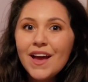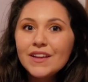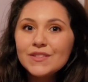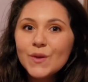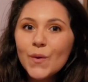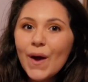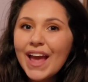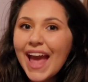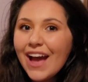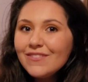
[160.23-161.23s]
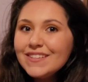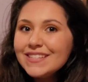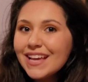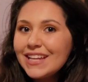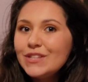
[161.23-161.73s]
So I have
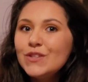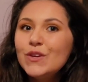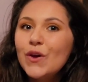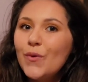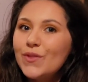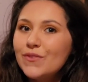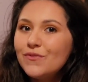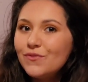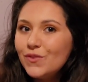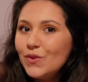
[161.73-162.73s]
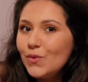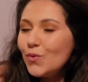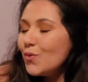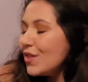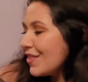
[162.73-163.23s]
decided to go with a
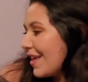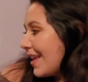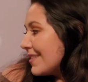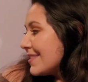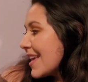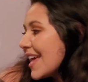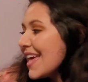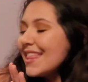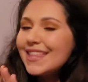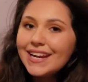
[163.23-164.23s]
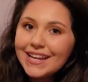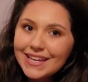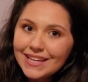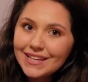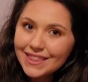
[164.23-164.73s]
few things that I
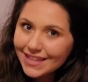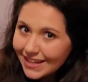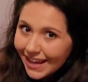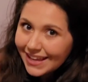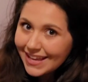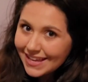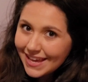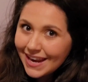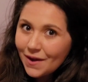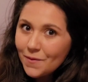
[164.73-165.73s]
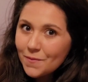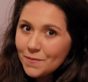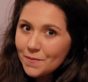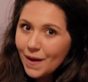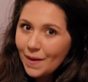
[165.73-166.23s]
think I can get out
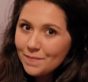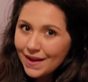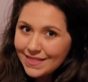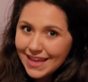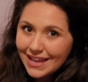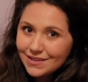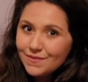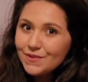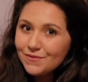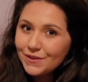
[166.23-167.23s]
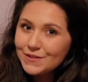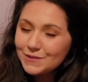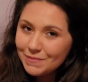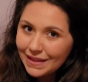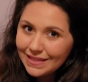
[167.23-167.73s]
by the end of the first
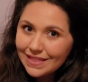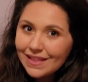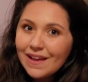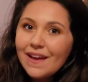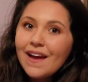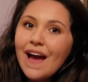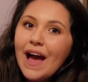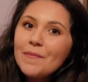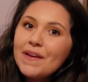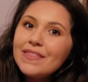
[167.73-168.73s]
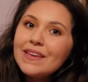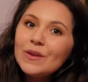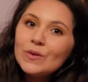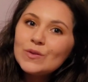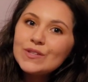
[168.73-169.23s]
month. I think
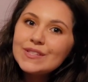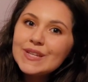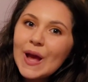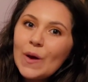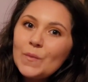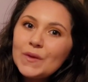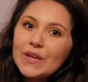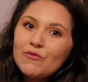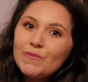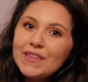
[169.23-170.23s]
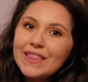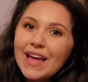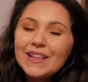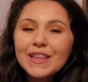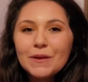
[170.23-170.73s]
it'll just help give me
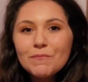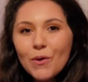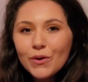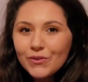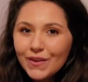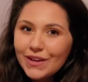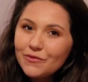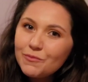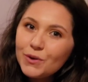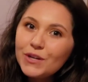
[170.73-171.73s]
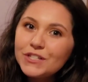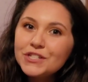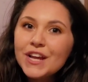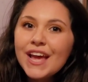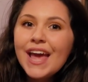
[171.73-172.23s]
that motivative push,
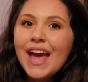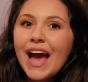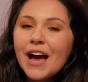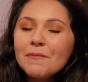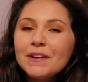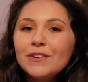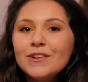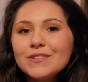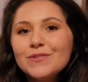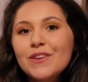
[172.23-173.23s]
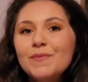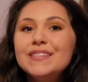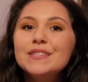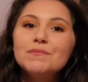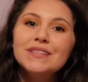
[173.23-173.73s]
and it'll also give me
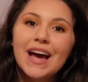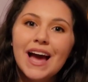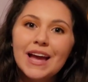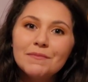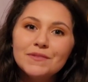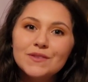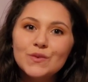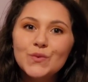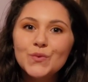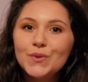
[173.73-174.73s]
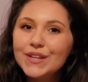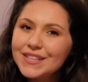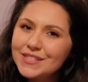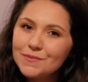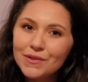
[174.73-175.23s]
some time to look at
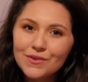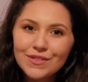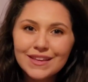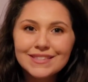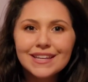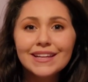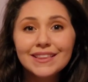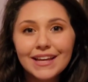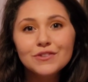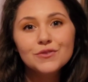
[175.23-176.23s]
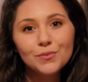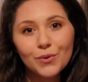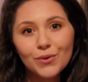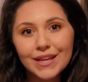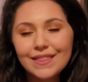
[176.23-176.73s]
some other things that I'd like to
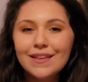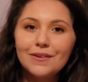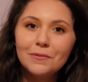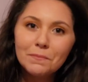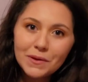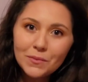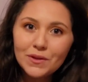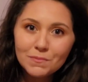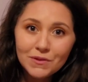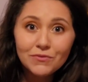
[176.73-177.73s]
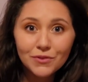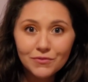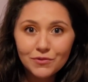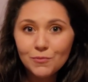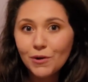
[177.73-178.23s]
roll in that'll be with me for a
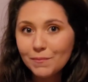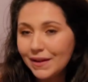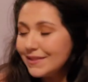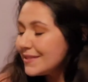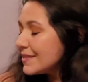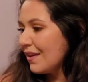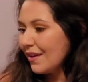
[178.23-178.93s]
few more months.